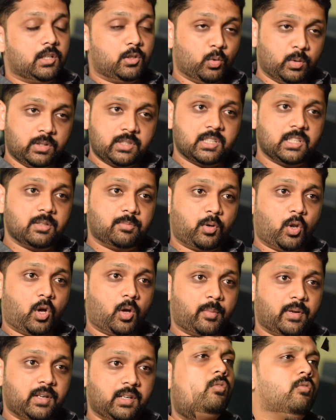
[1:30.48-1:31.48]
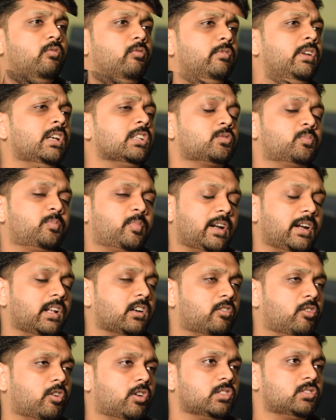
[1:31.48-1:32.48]
doing the deployment. We are spread
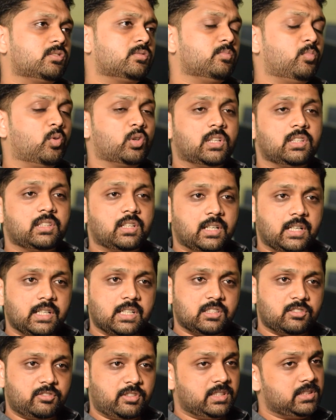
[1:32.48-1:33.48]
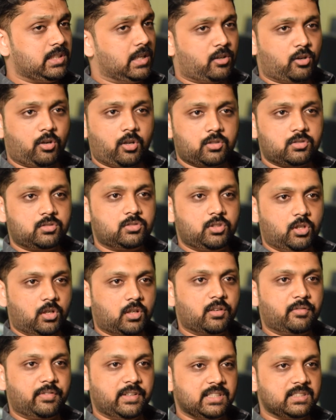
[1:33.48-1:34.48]
across more than 30 countries, across
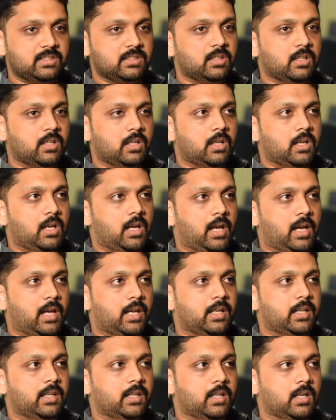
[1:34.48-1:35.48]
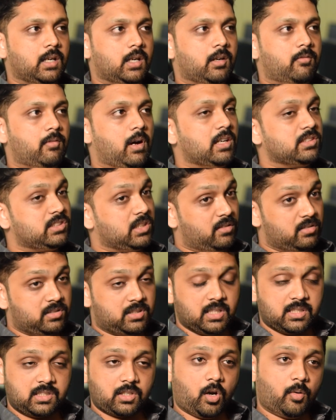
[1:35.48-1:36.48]
geographies, and our service
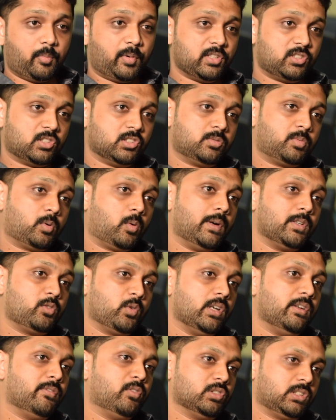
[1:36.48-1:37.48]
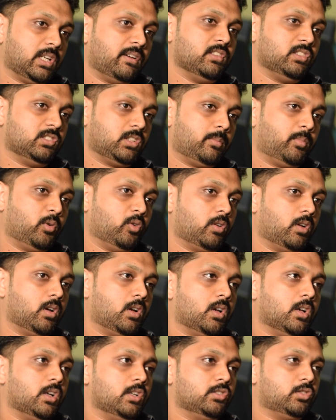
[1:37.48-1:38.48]
desk operations provide 24/7 support.
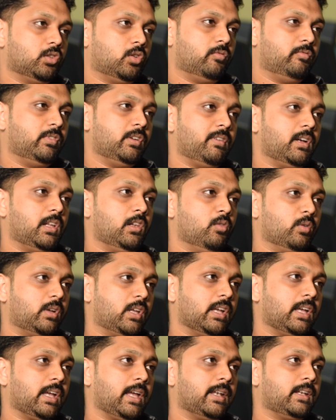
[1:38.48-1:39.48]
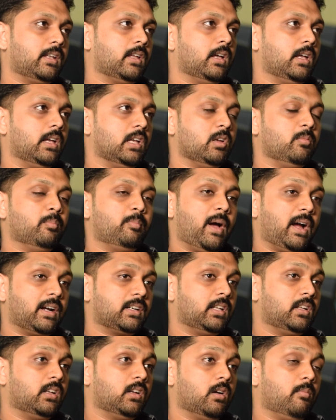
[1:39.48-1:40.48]
So we were looking at
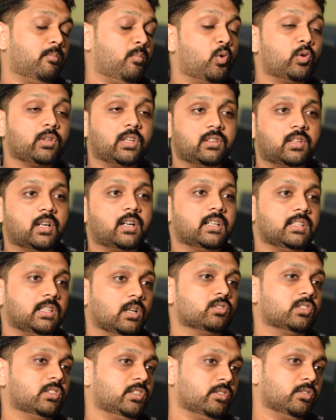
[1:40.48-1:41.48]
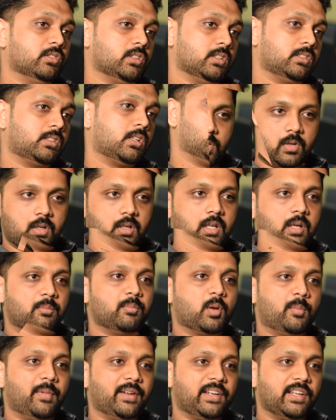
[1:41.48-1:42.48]
impacting more than 30,000 users.
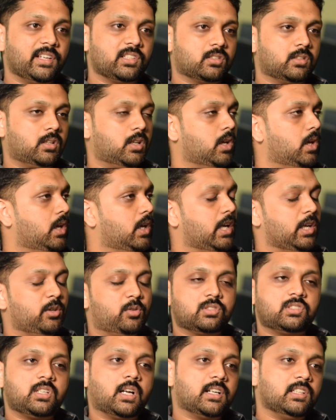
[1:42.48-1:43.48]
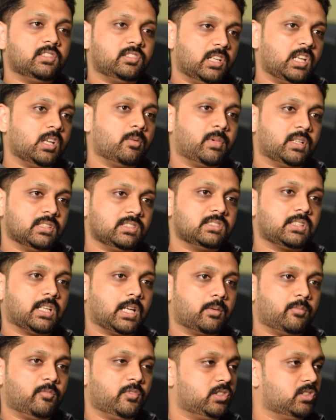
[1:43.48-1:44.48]
Implementation, it was done in 3 months'
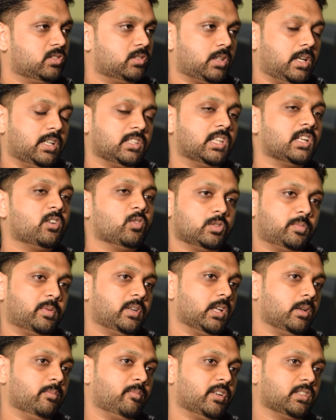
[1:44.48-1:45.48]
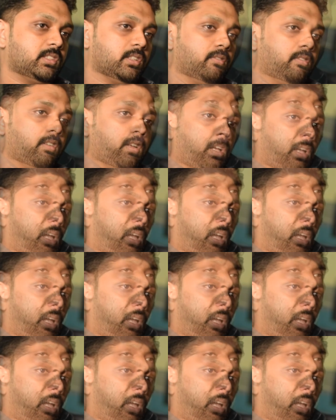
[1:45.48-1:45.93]
time, which I think was pretty impressive.